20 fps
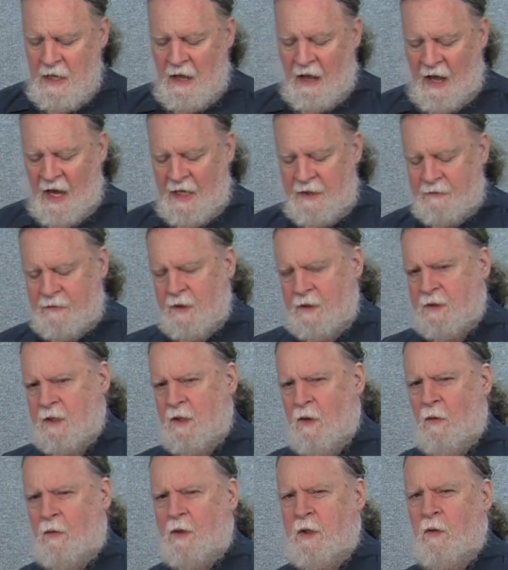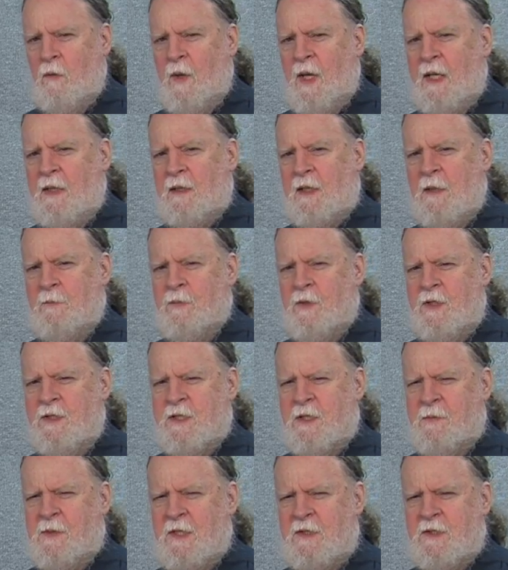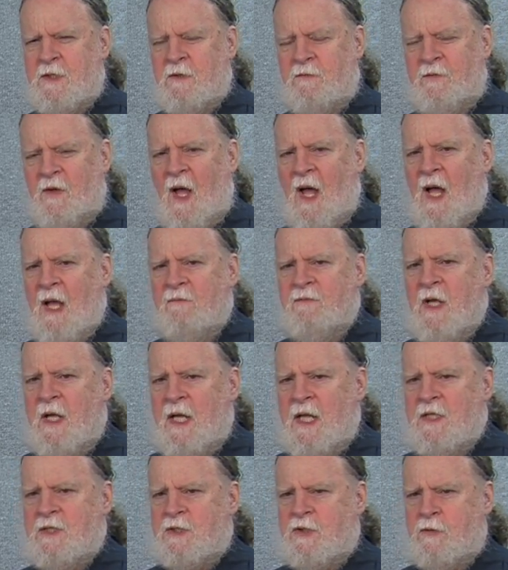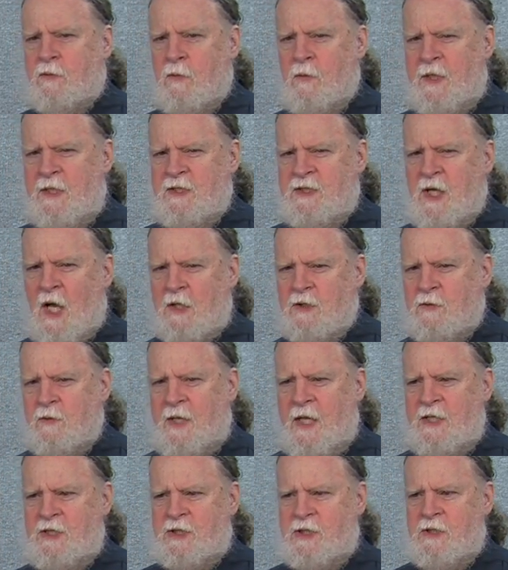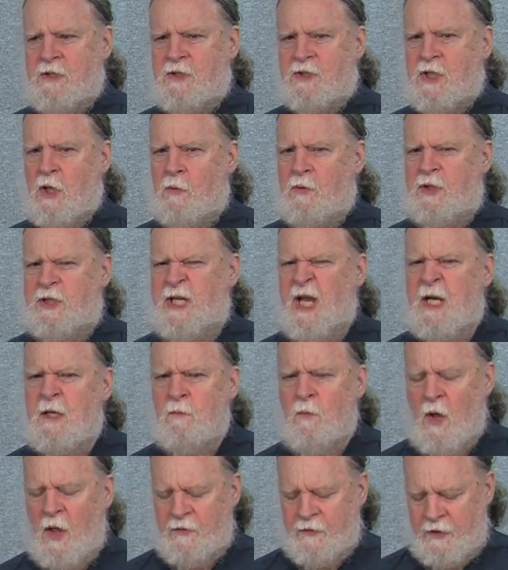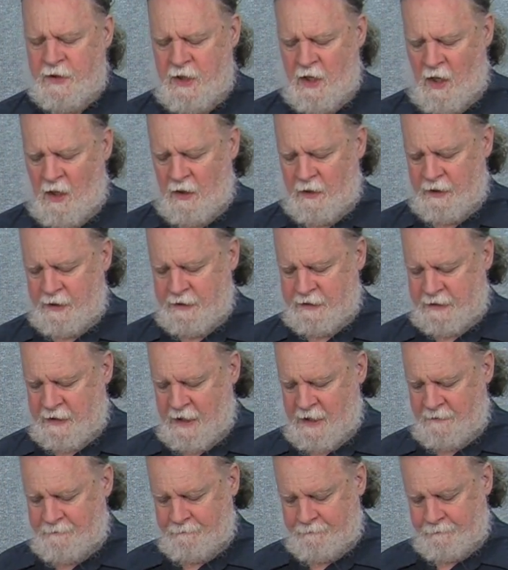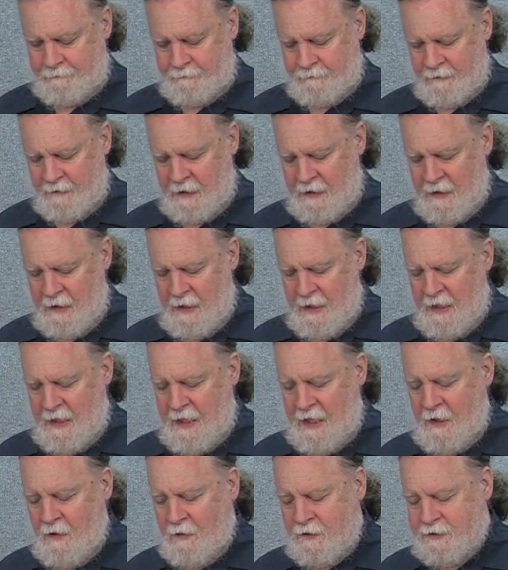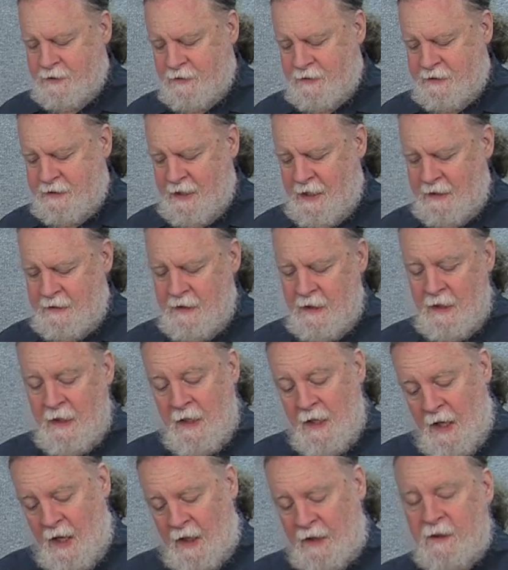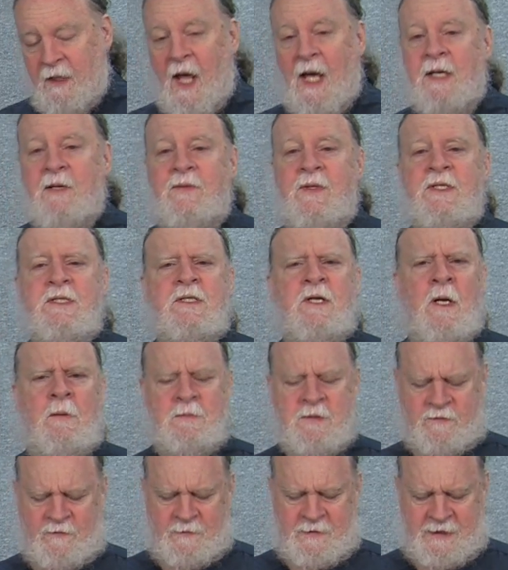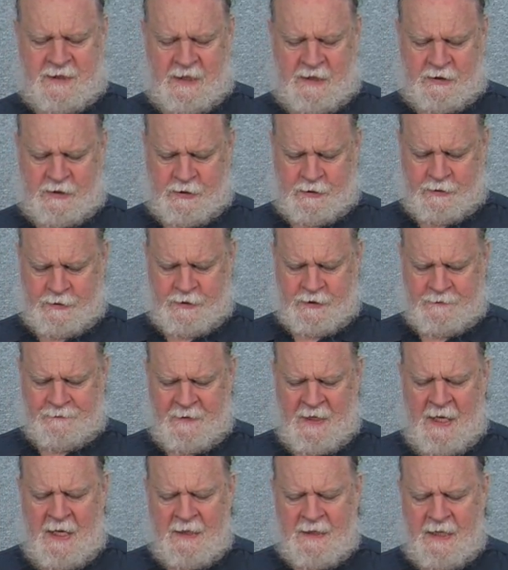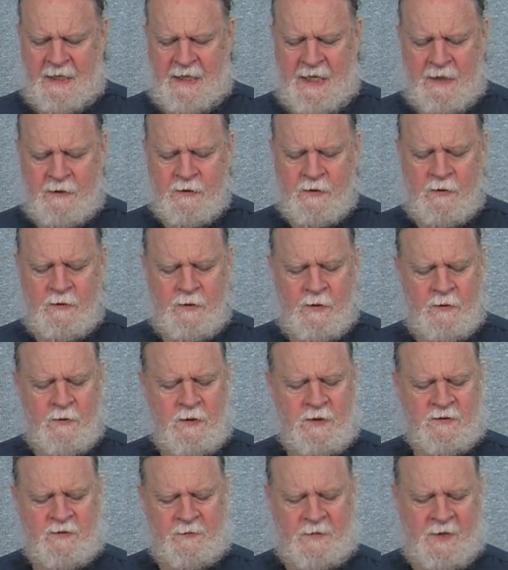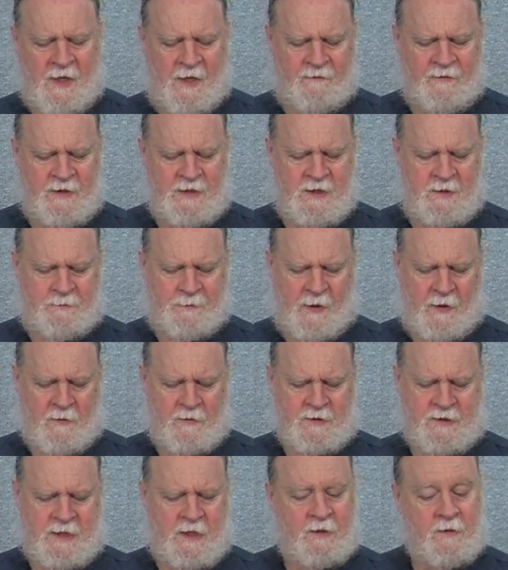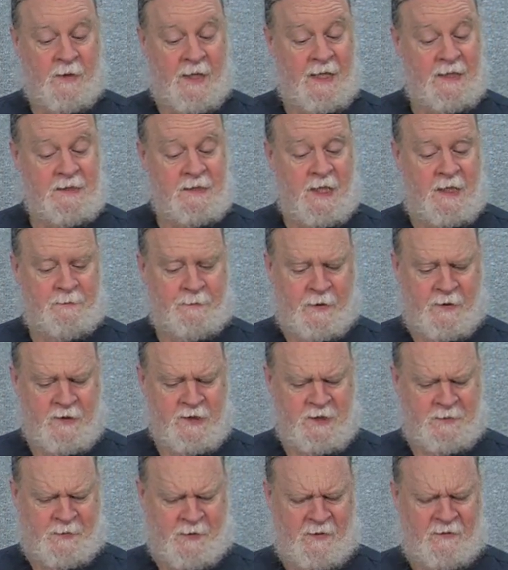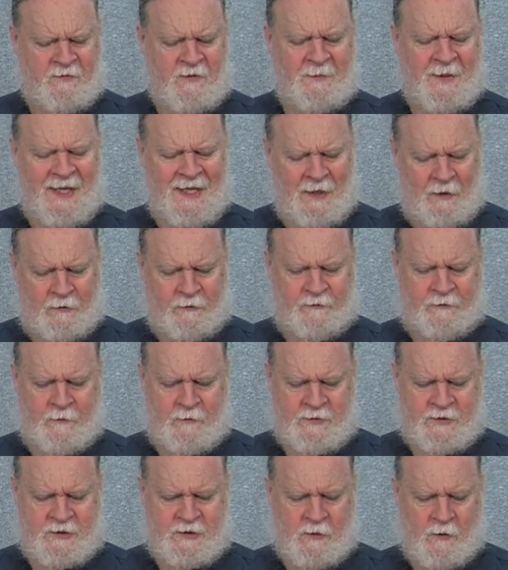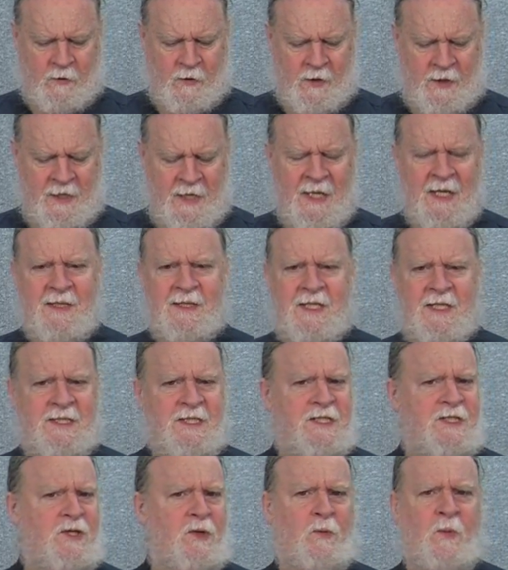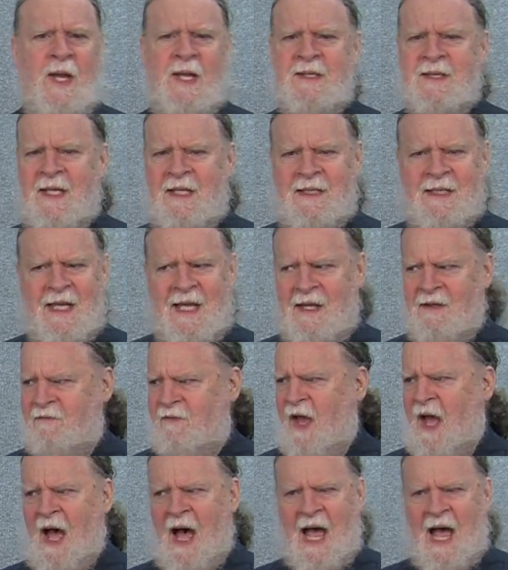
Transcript: I think the only way liberalism can survive is through indoctrination, so get them while they're young, he said. He also said, a lot of this comes from teachers. They get their news from the Huffington Post and their antiperspirant from a health food store. This is the way they live.